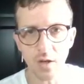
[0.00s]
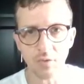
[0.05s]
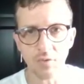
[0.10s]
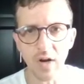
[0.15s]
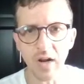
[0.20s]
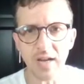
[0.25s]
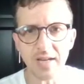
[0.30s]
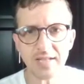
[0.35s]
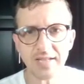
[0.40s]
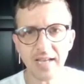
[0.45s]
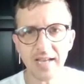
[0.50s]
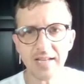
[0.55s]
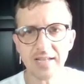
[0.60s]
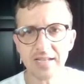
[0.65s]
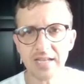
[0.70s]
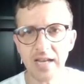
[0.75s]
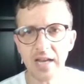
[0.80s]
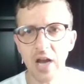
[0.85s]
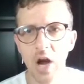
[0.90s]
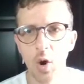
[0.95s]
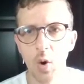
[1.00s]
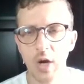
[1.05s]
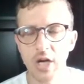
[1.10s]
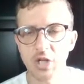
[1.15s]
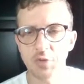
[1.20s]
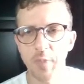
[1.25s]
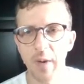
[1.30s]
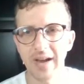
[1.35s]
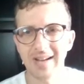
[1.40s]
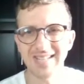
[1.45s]
Real estate CEO
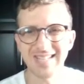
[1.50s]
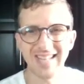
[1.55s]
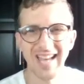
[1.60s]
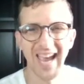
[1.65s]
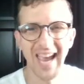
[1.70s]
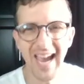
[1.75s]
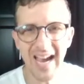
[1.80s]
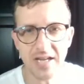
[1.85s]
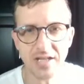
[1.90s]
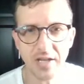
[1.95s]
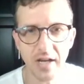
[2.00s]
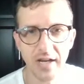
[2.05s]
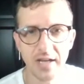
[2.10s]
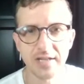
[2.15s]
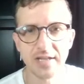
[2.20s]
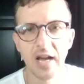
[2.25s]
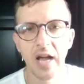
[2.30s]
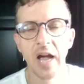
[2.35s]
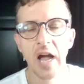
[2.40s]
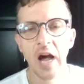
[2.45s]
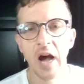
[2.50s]
expects exodus